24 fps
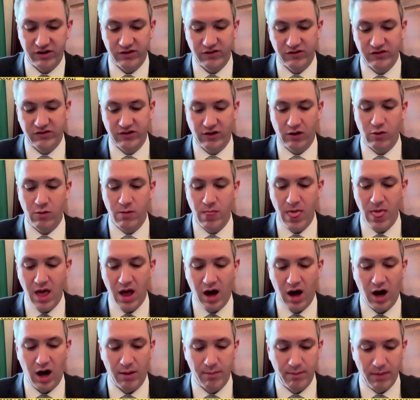So
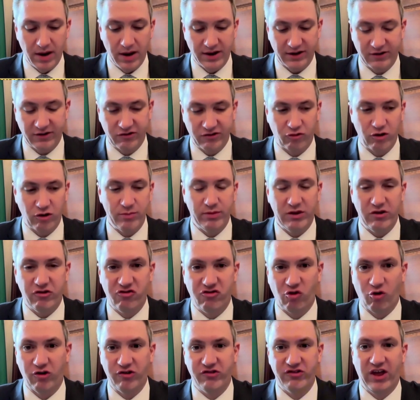an extremely
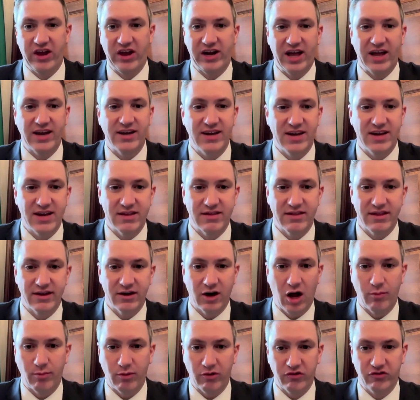short-sighted idea that
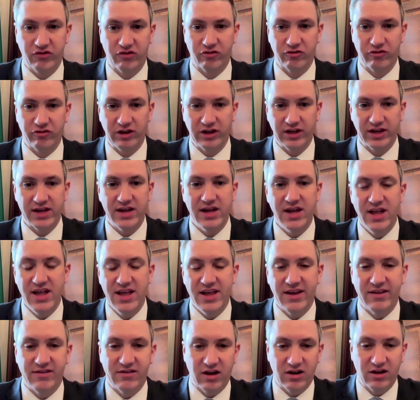almost certainly
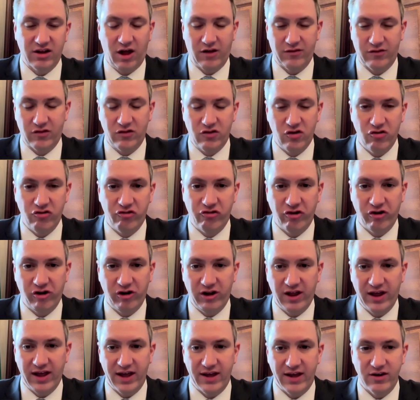is unconstitutional
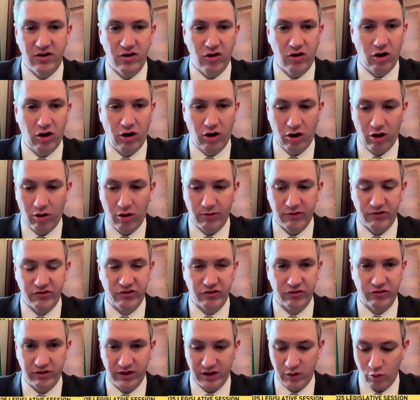and almost
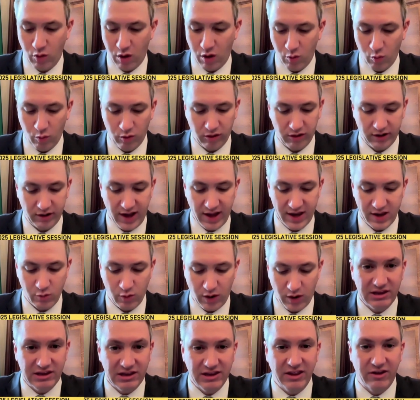certainly won't work
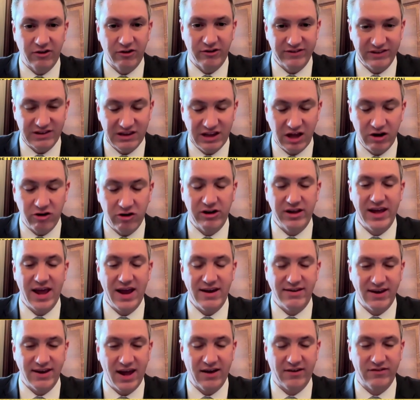anyway. There is literally a
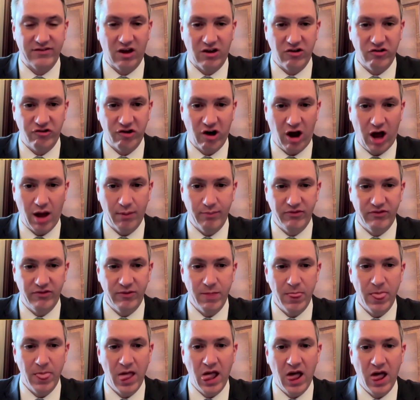tax on jobs.
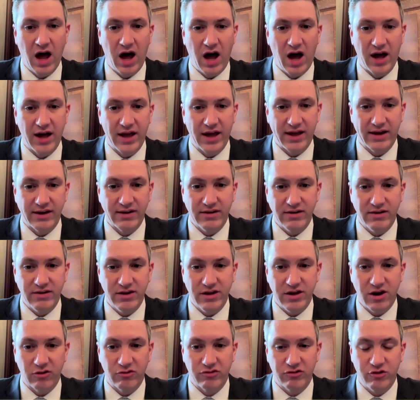And
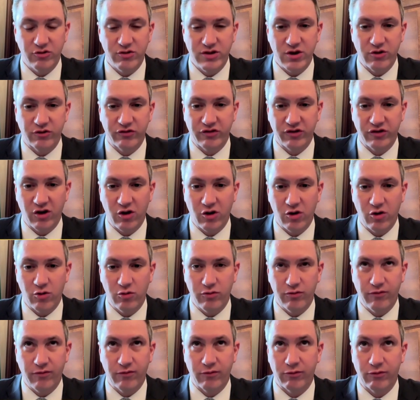2 years ago
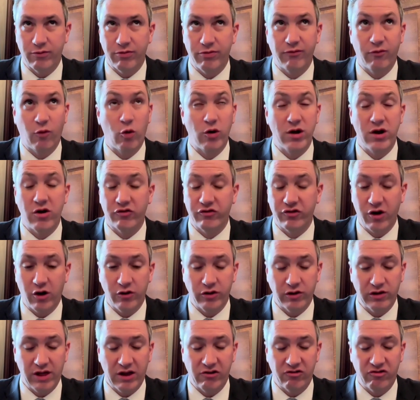or 4 years ago, the
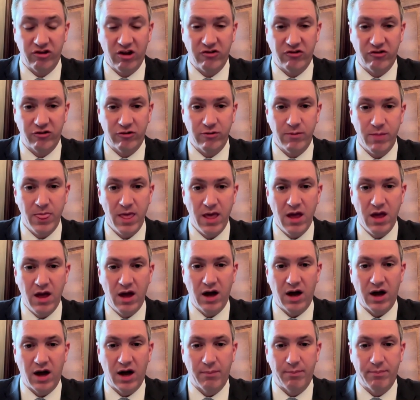legislature
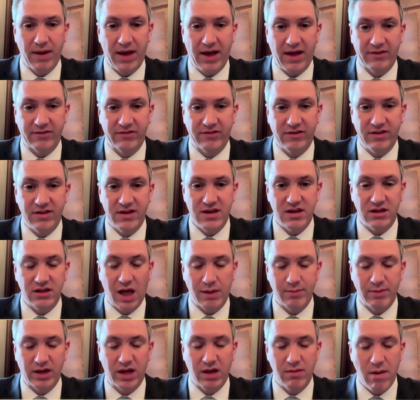passed the
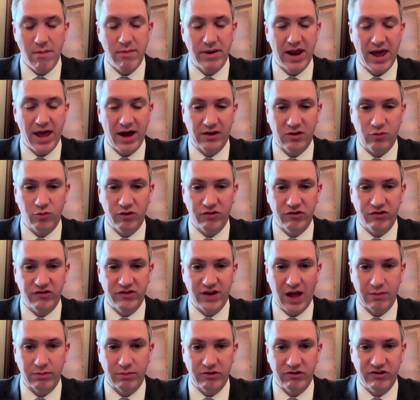Climate Commitment Act, which
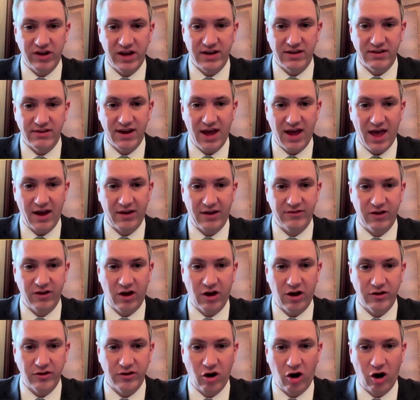established a tax
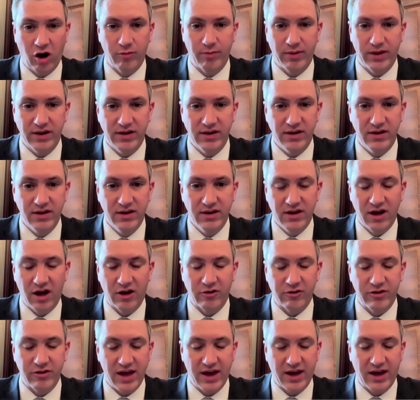on carbon
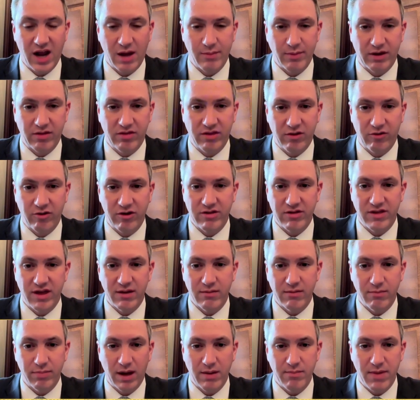under the economic theory
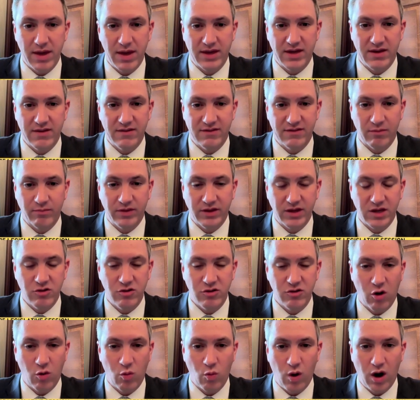that by making something you
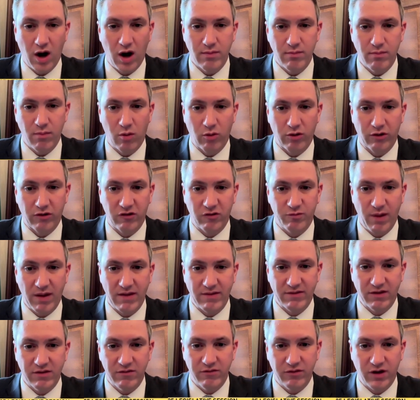don't want more
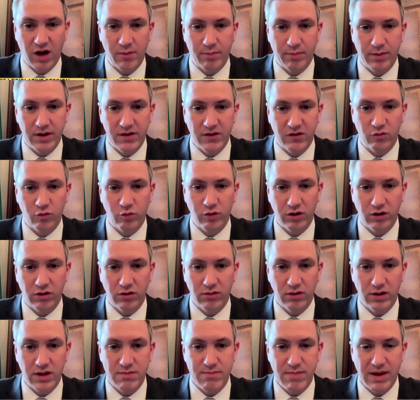expensive, companies
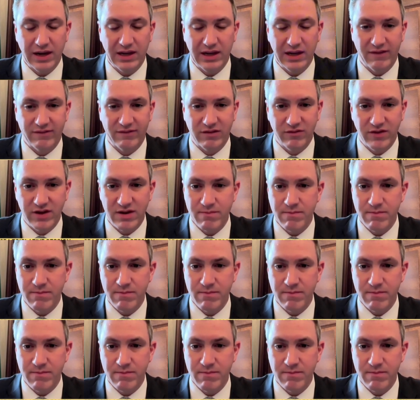will emit less of it.